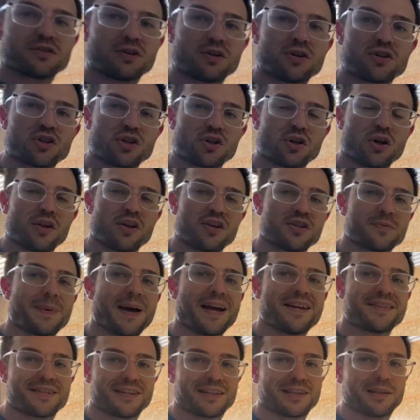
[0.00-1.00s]
long as you know these
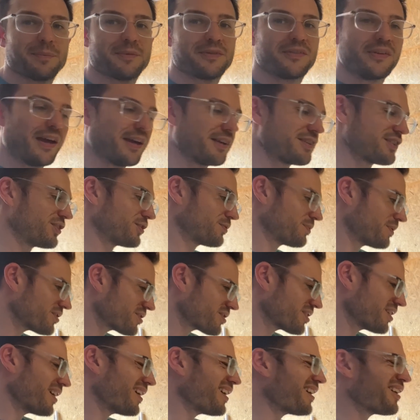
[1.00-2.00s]
basic limitations,
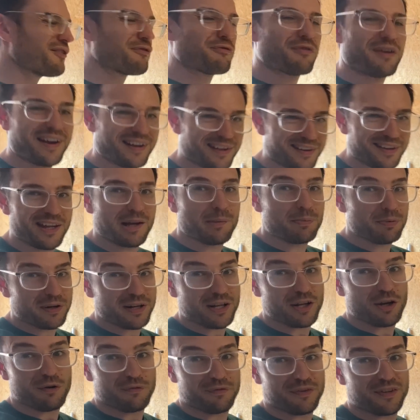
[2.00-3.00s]
which frankly are
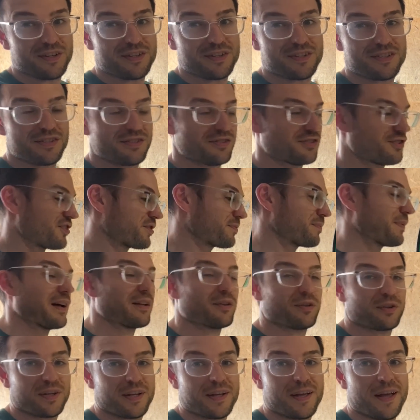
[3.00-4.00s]
pretty obvious just by
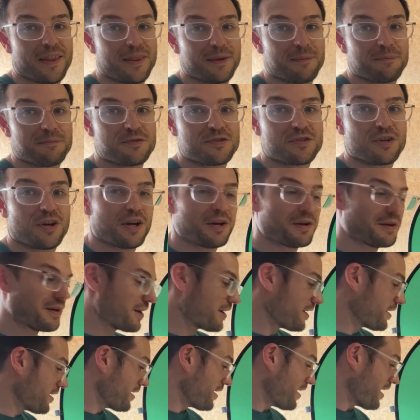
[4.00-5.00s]
looking at them. So
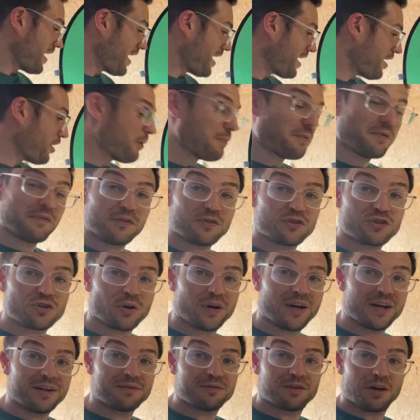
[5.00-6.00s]
I uh, hope you've
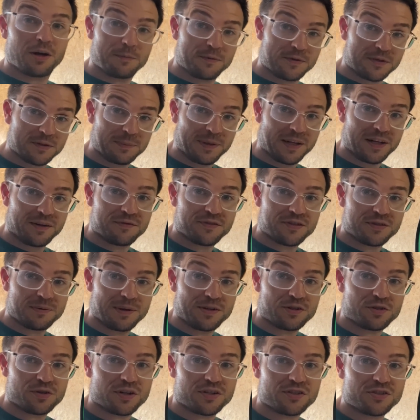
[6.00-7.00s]
enjoyed, hope it's been of some
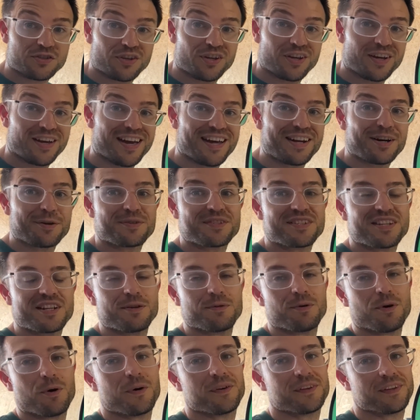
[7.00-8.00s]
interest to you, and I'll see
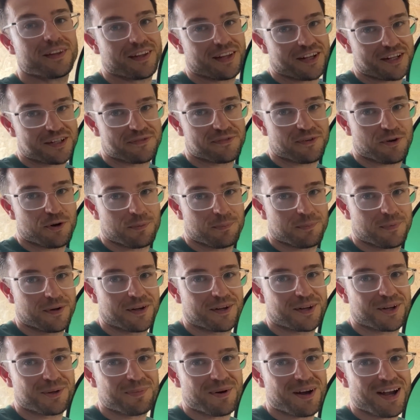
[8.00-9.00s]
you all in the next film.
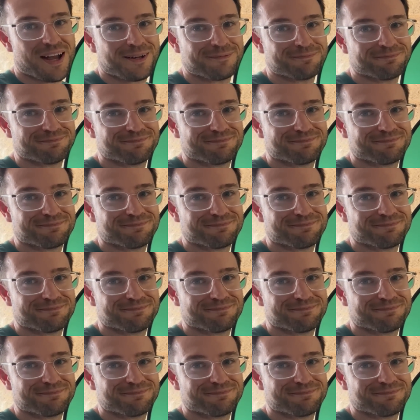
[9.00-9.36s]
Goodbye.